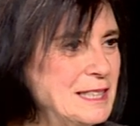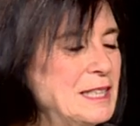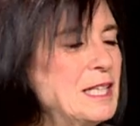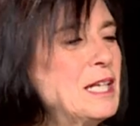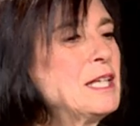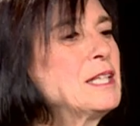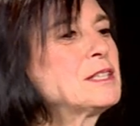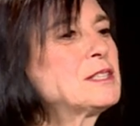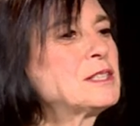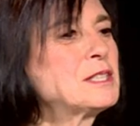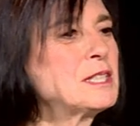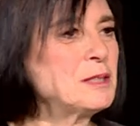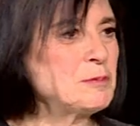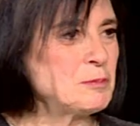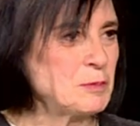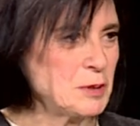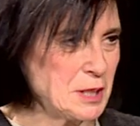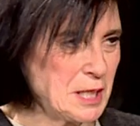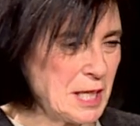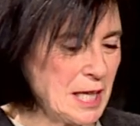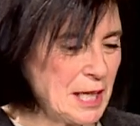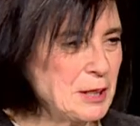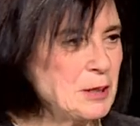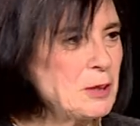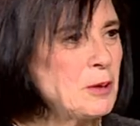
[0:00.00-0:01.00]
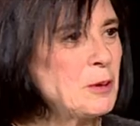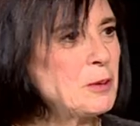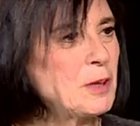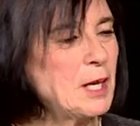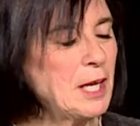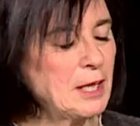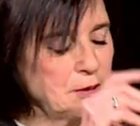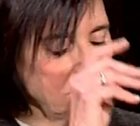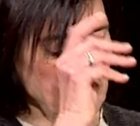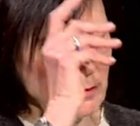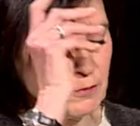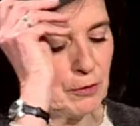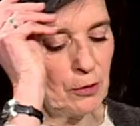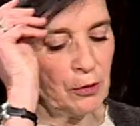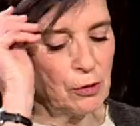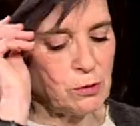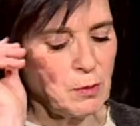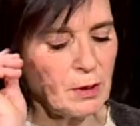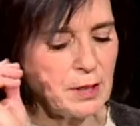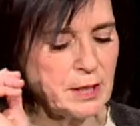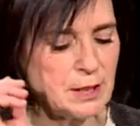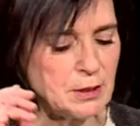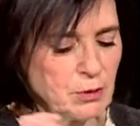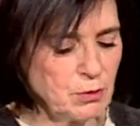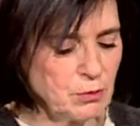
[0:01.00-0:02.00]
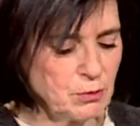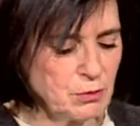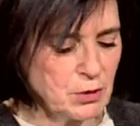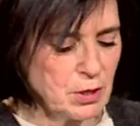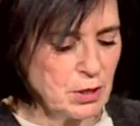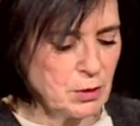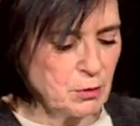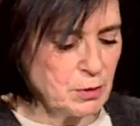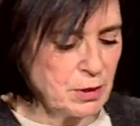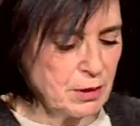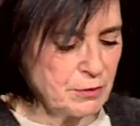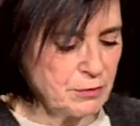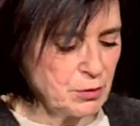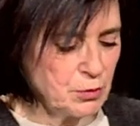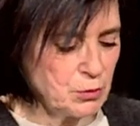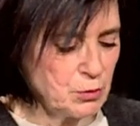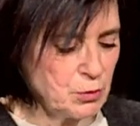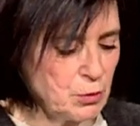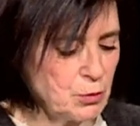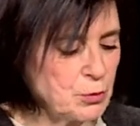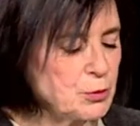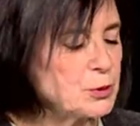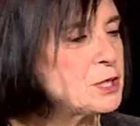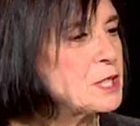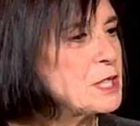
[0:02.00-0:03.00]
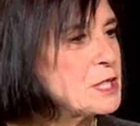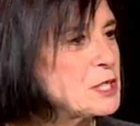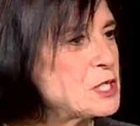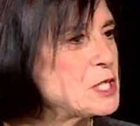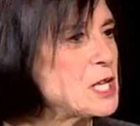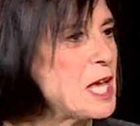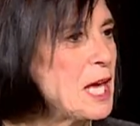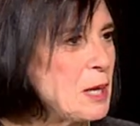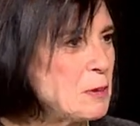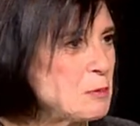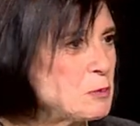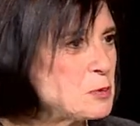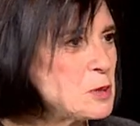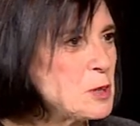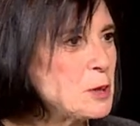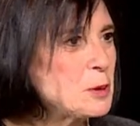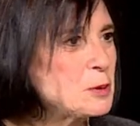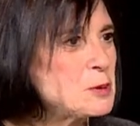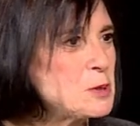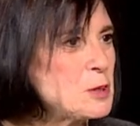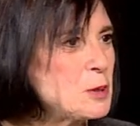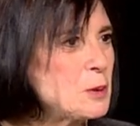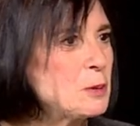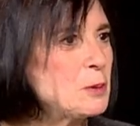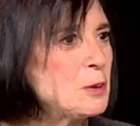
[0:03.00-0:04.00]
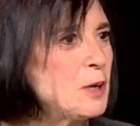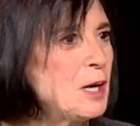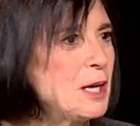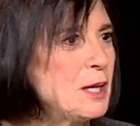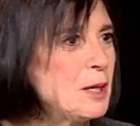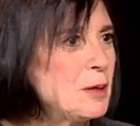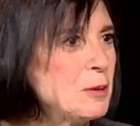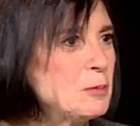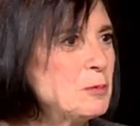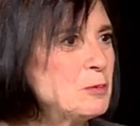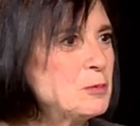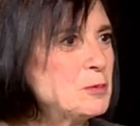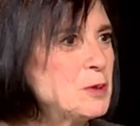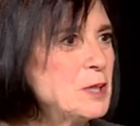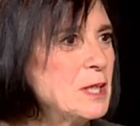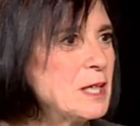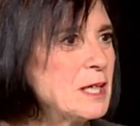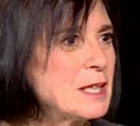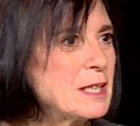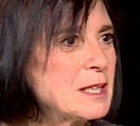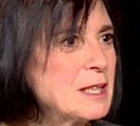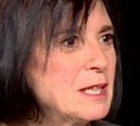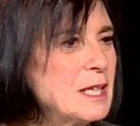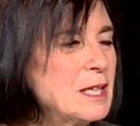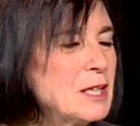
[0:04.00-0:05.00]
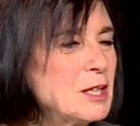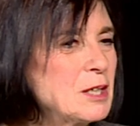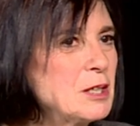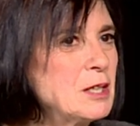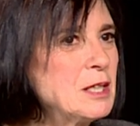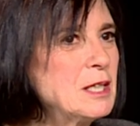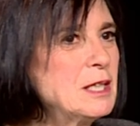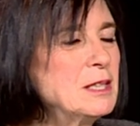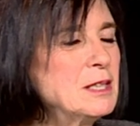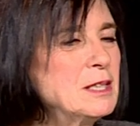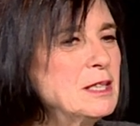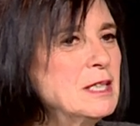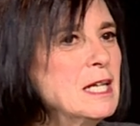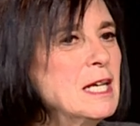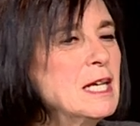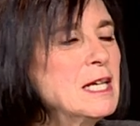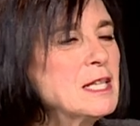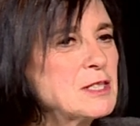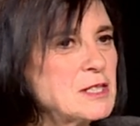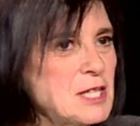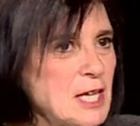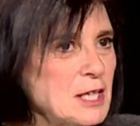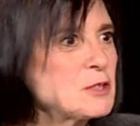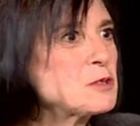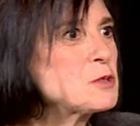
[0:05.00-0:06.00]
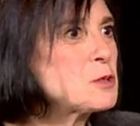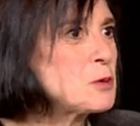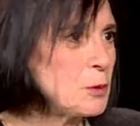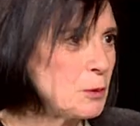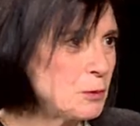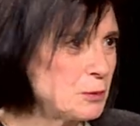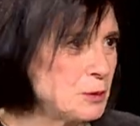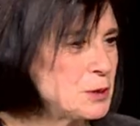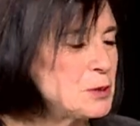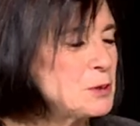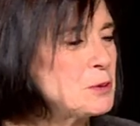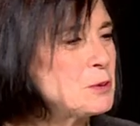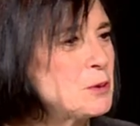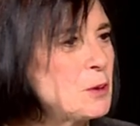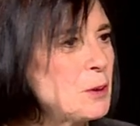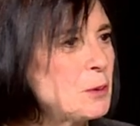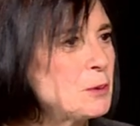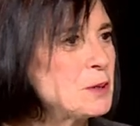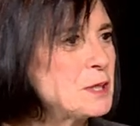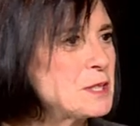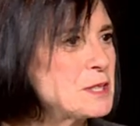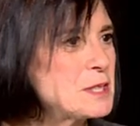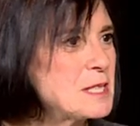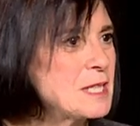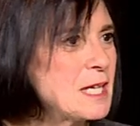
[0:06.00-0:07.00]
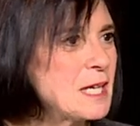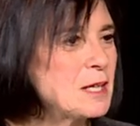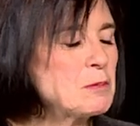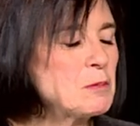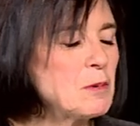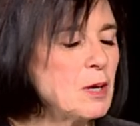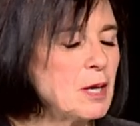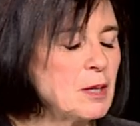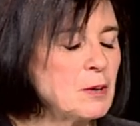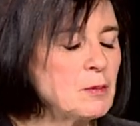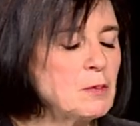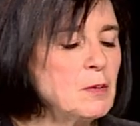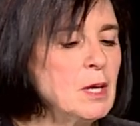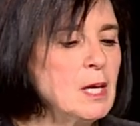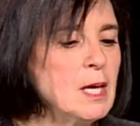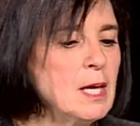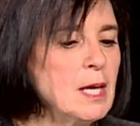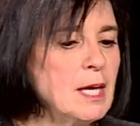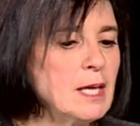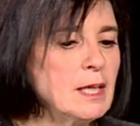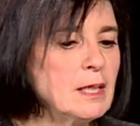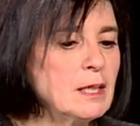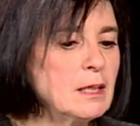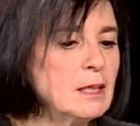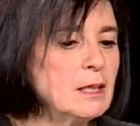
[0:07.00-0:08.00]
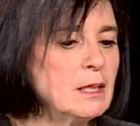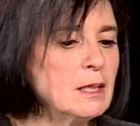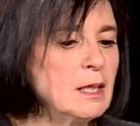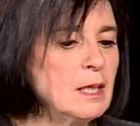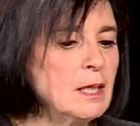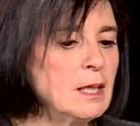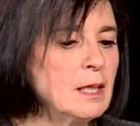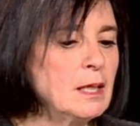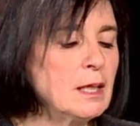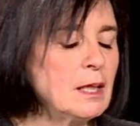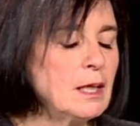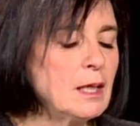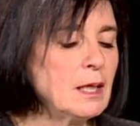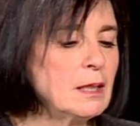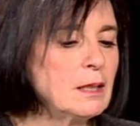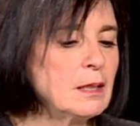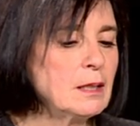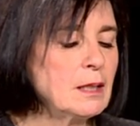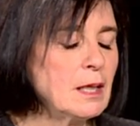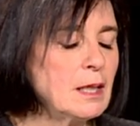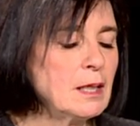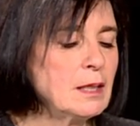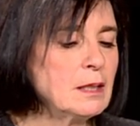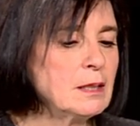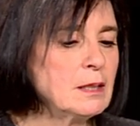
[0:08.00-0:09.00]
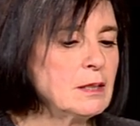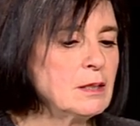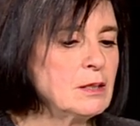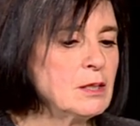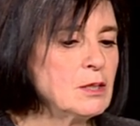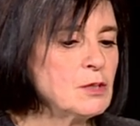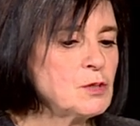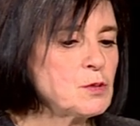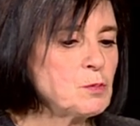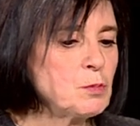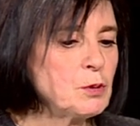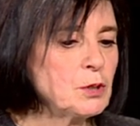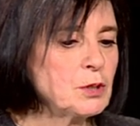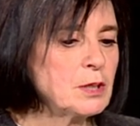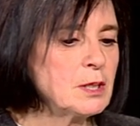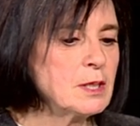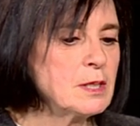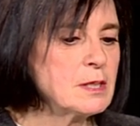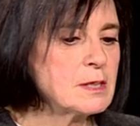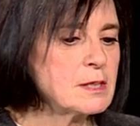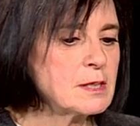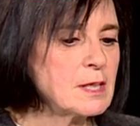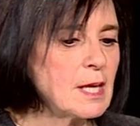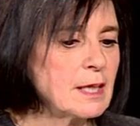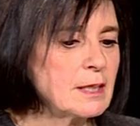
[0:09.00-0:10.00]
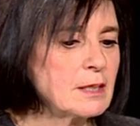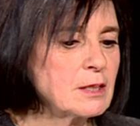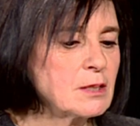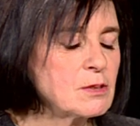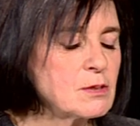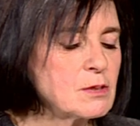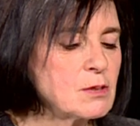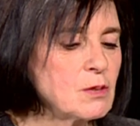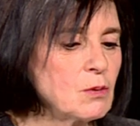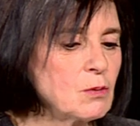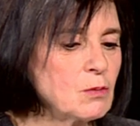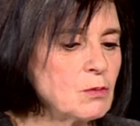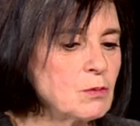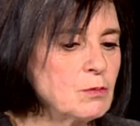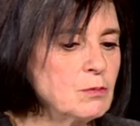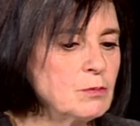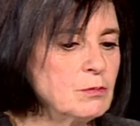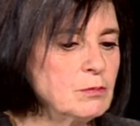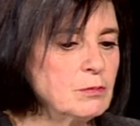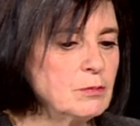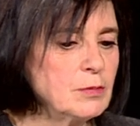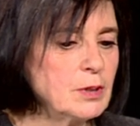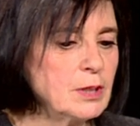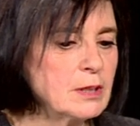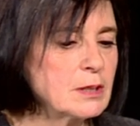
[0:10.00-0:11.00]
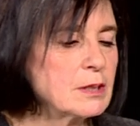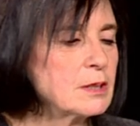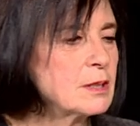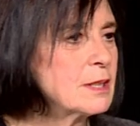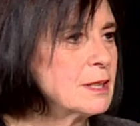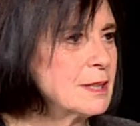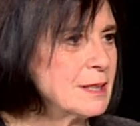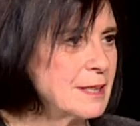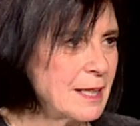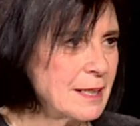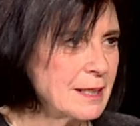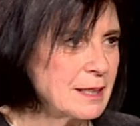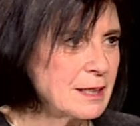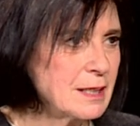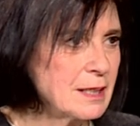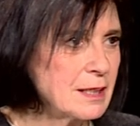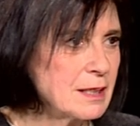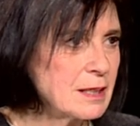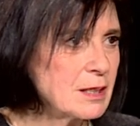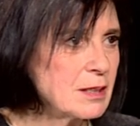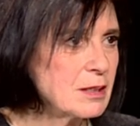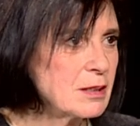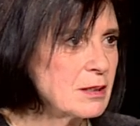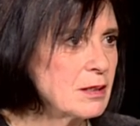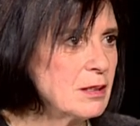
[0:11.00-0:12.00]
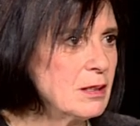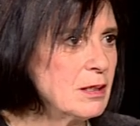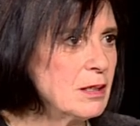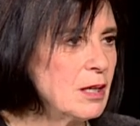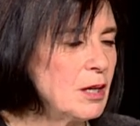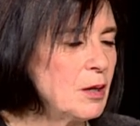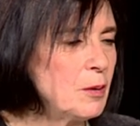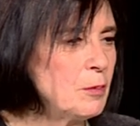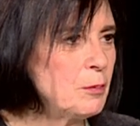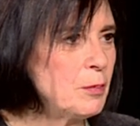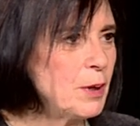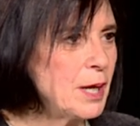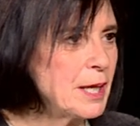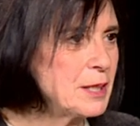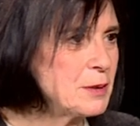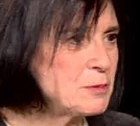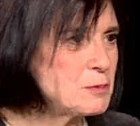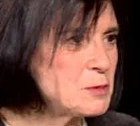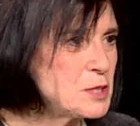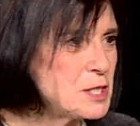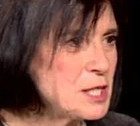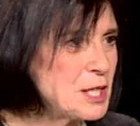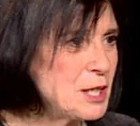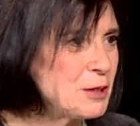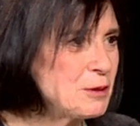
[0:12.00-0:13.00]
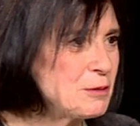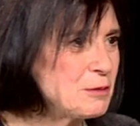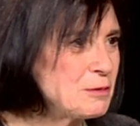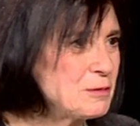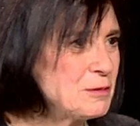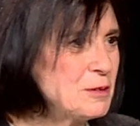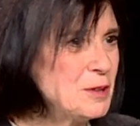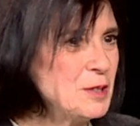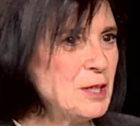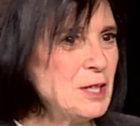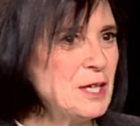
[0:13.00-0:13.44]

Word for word: It's him again. Okay. Right. The first one, I don't think we ever learned his name. You know, so um, yeah. Uh, in second story, we do know his name. Um, and and, and in this book, he's at his home in Connecticut um, by himself.